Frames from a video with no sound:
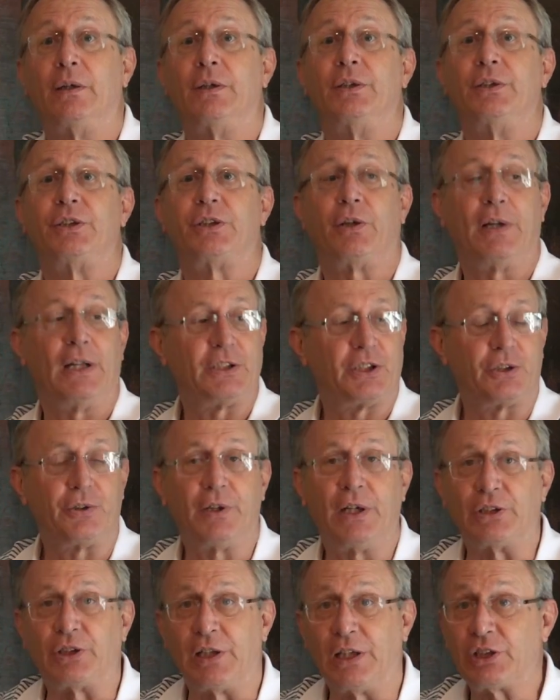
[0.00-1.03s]
So let's do
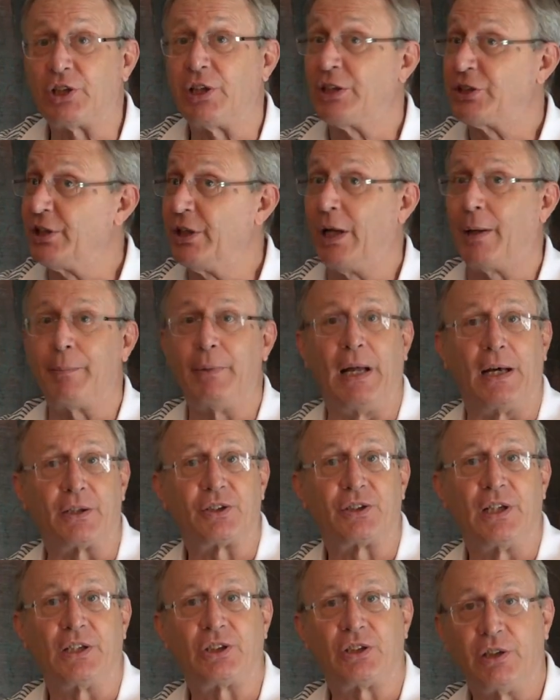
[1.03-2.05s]
this. Let's listen up
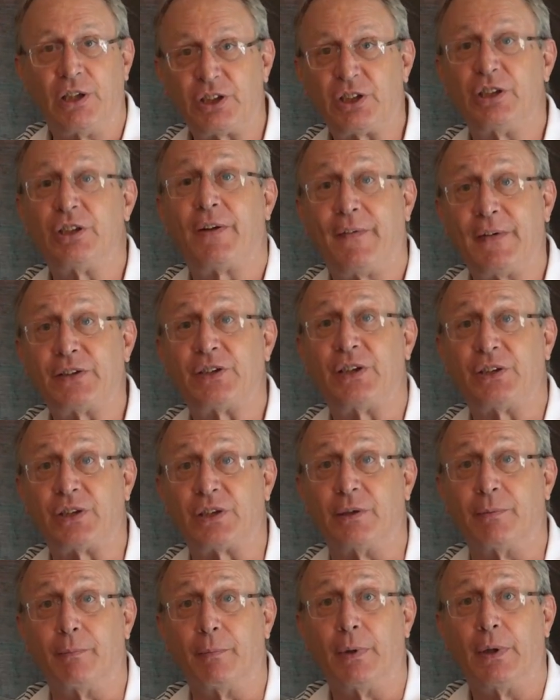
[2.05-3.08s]
next. Let's listen to the
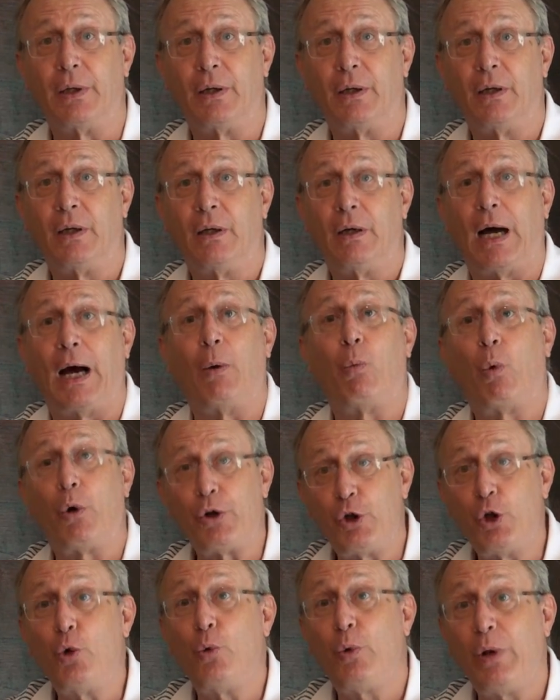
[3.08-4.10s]
system. I
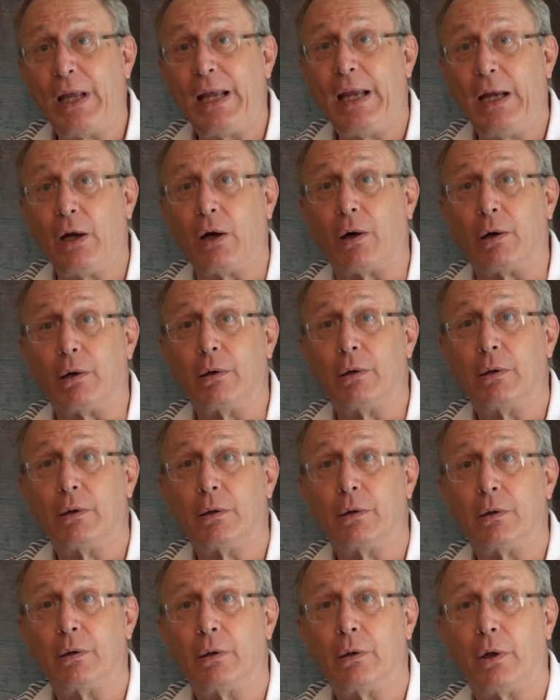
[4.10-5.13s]
want you to hear
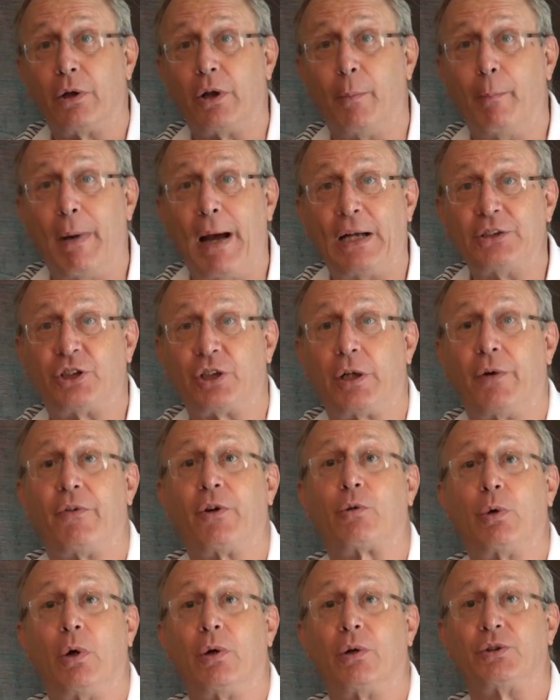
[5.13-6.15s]
the magic of the
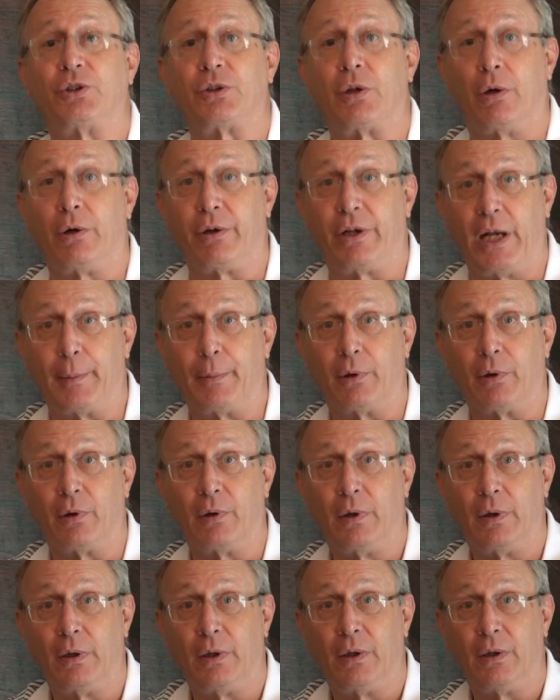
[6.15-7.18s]
Kronos turntable.
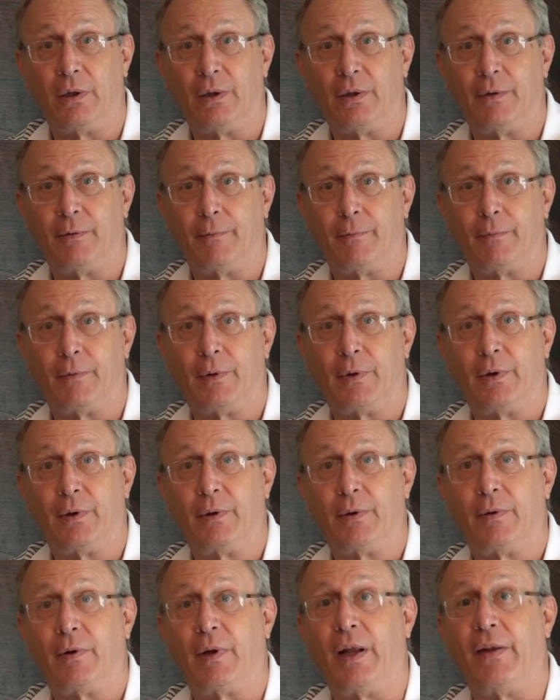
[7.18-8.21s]

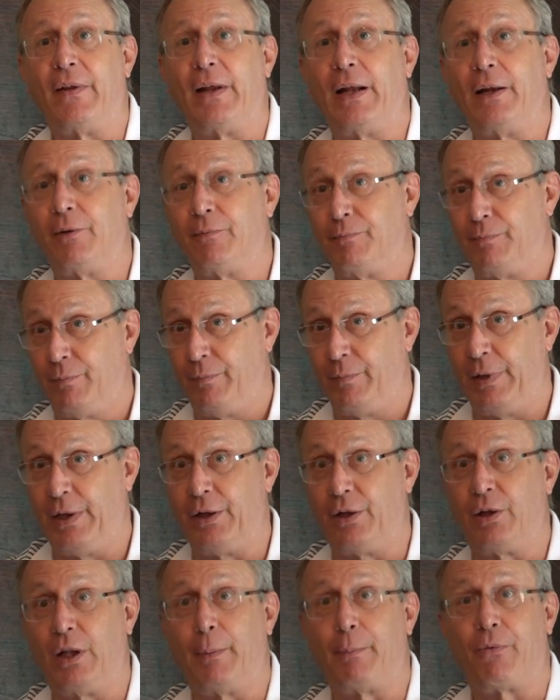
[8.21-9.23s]
And then in
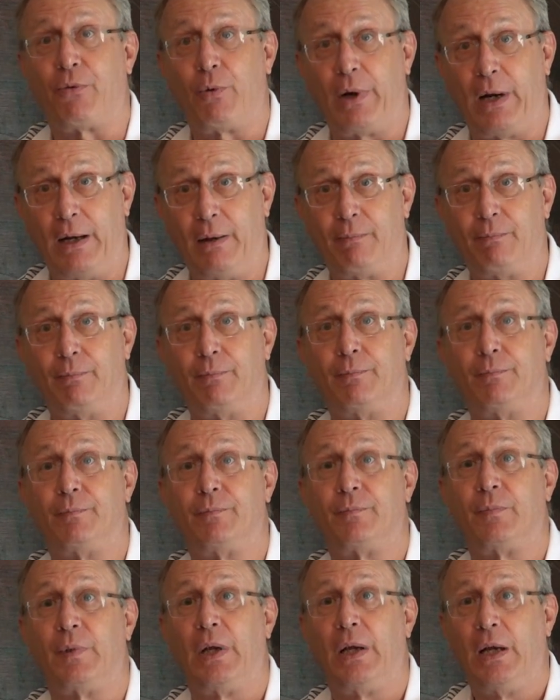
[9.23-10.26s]
clip 3,
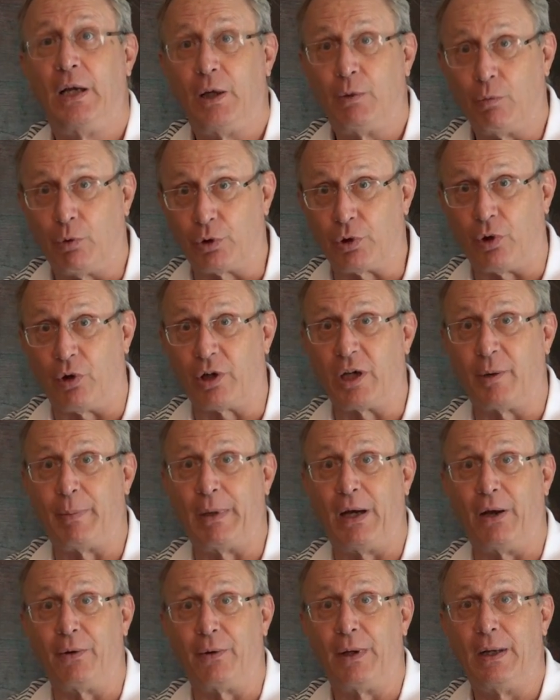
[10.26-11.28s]
we'll talk
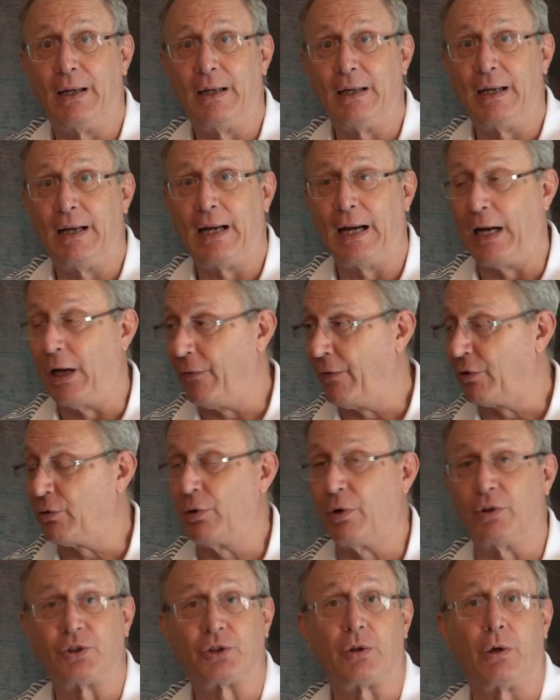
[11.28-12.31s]
about how the
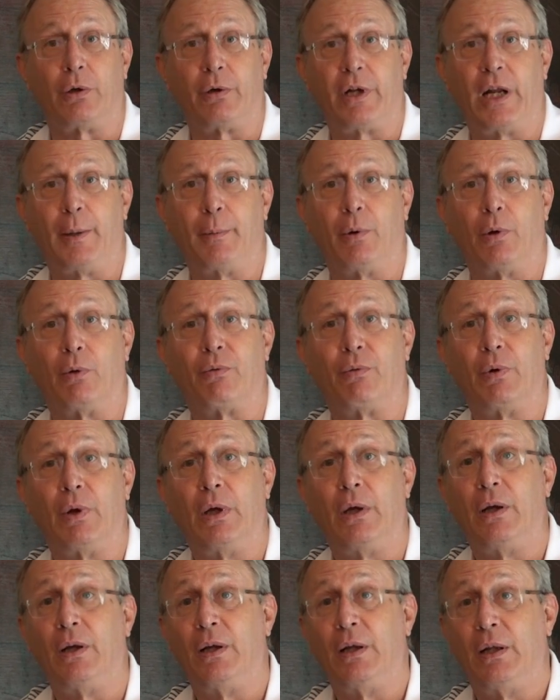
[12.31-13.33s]
Kronos turntable
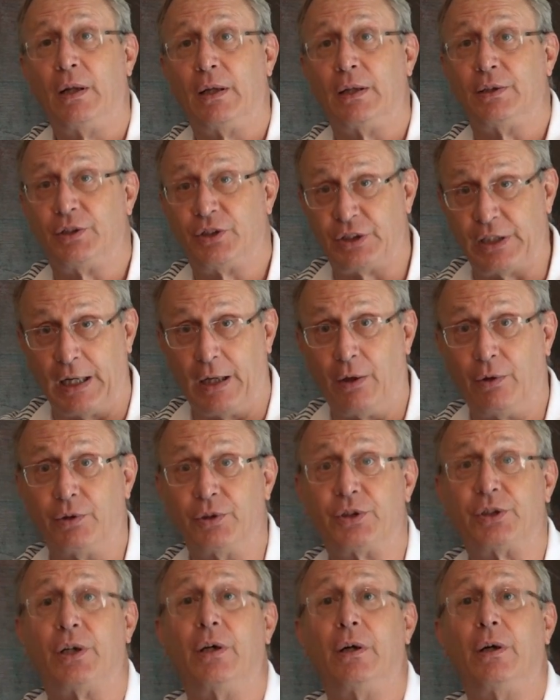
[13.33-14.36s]
sounds,